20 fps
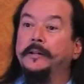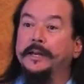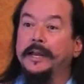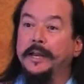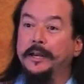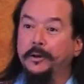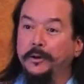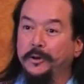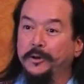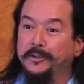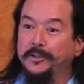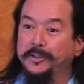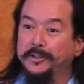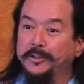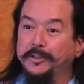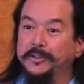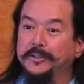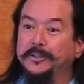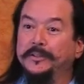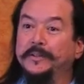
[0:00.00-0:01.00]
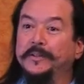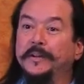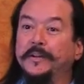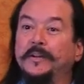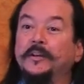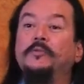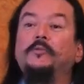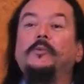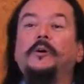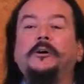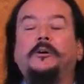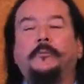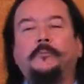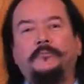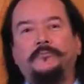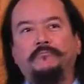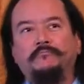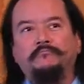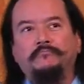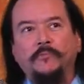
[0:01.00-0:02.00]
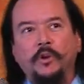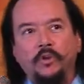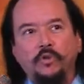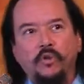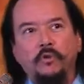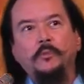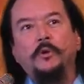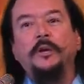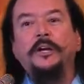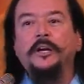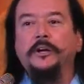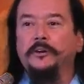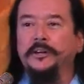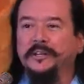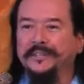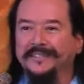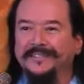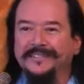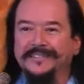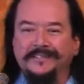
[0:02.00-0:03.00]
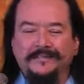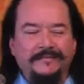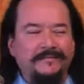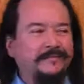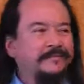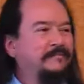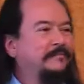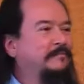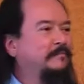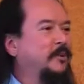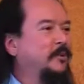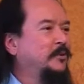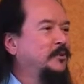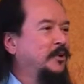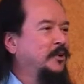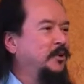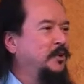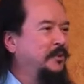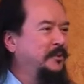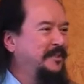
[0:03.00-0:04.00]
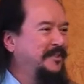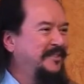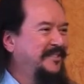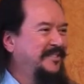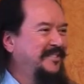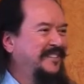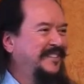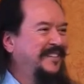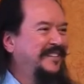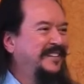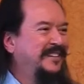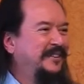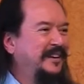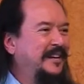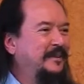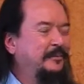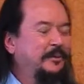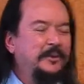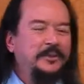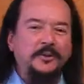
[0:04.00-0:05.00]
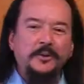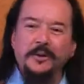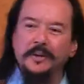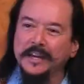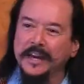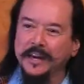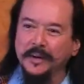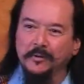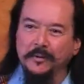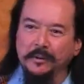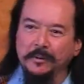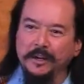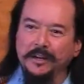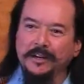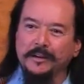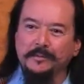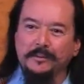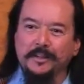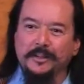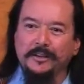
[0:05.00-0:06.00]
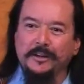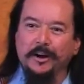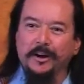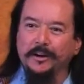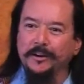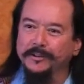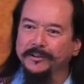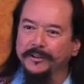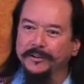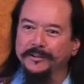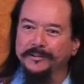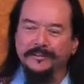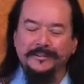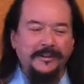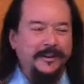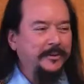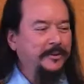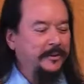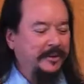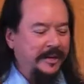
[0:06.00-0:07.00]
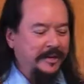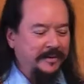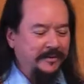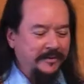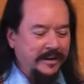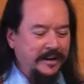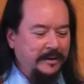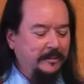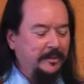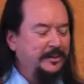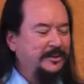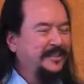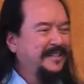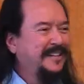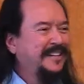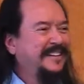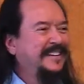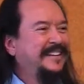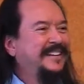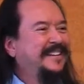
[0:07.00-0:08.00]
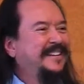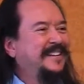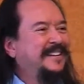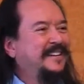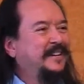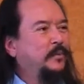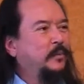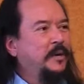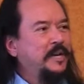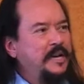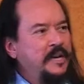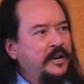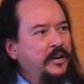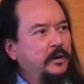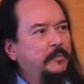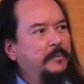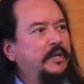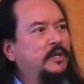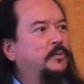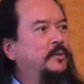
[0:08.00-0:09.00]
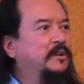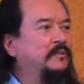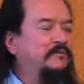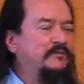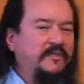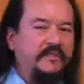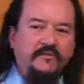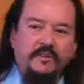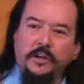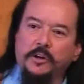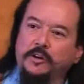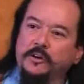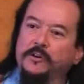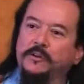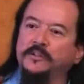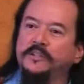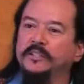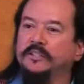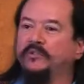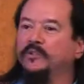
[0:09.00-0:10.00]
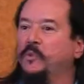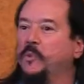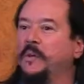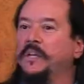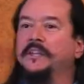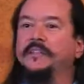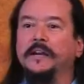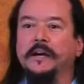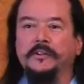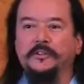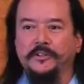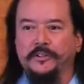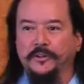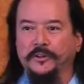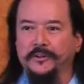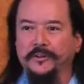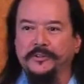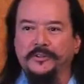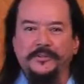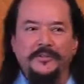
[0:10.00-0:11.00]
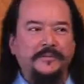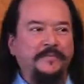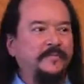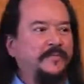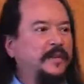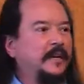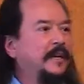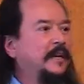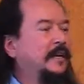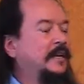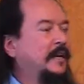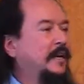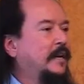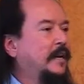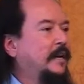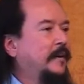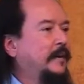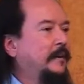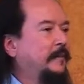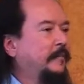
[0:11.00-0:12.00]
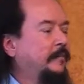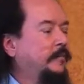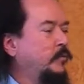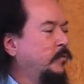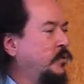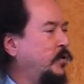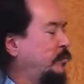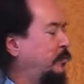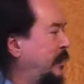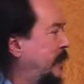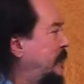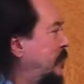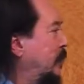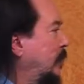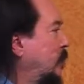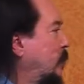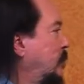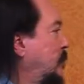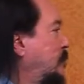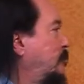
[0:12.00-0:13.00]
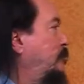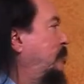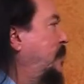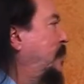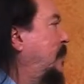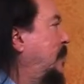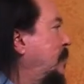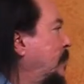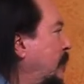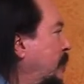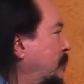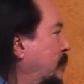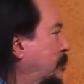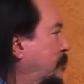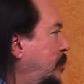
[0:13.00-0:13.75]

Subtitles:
8 hertz is, well, normal hearing, most humans anyway. We're so inadequate when it comes to dogs and other kind of animals. We hear between 50 hertz and 20,000 hertz. Would you play the lowest B on the